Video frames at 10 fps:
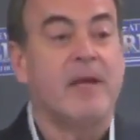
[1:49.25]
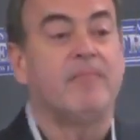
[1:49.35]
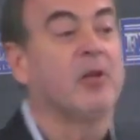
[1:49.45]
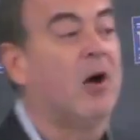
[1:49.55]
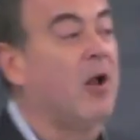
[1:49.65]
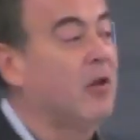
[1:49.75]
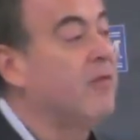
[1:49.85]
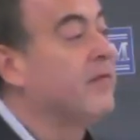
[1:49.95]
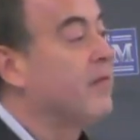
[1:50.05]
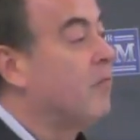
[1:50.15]
people all
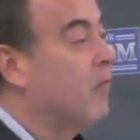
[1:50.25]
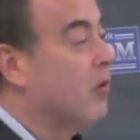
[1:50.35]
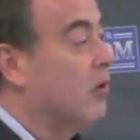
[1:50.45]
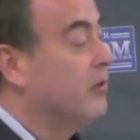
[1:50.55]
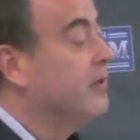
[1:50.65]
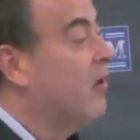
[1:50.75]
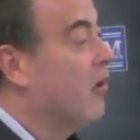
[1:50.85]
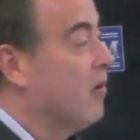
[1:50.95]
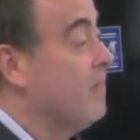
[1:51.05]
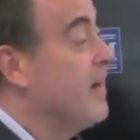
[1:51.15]
over the world
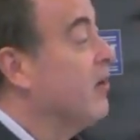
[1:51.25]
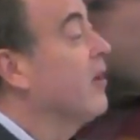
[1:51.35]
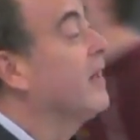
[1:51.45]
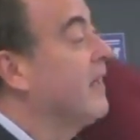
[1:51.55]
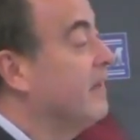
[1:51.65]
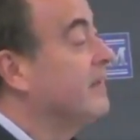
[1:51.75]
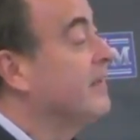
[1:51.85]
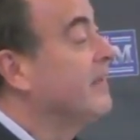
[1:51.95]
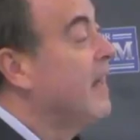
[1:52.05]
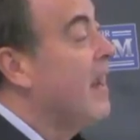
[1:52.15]
are Americans,